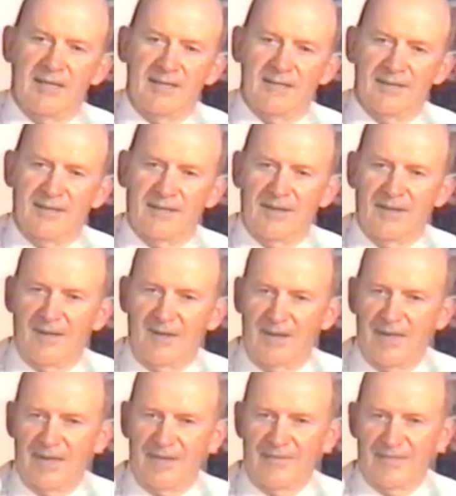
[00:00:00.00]
but maybe
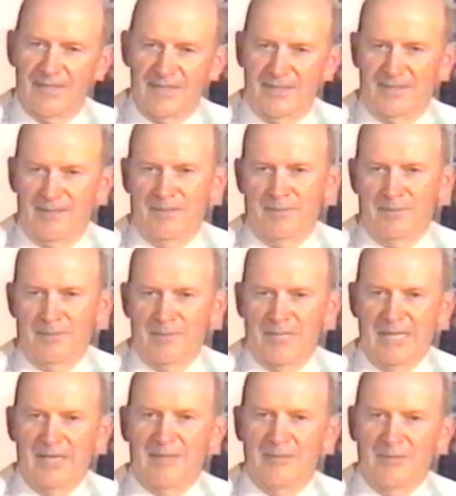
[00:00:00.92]
you'd like to just
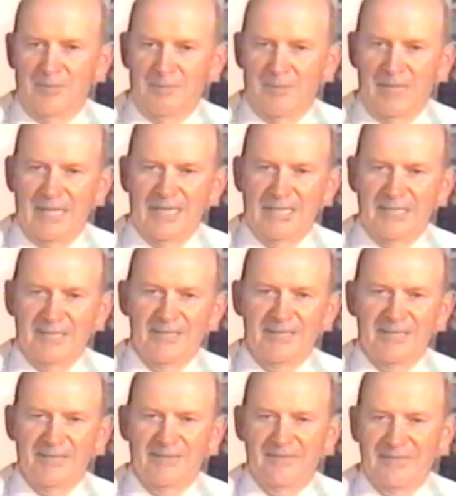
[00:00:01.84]
explain how value
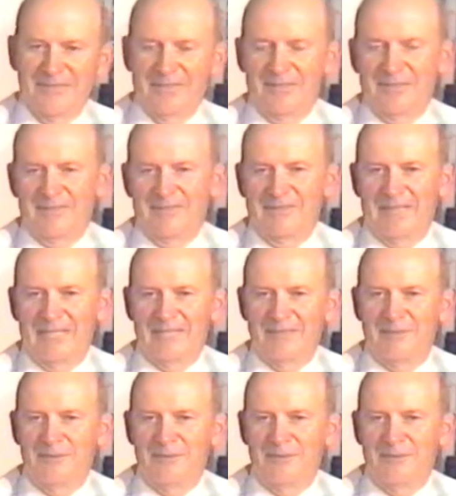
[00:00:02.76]
engineering came about.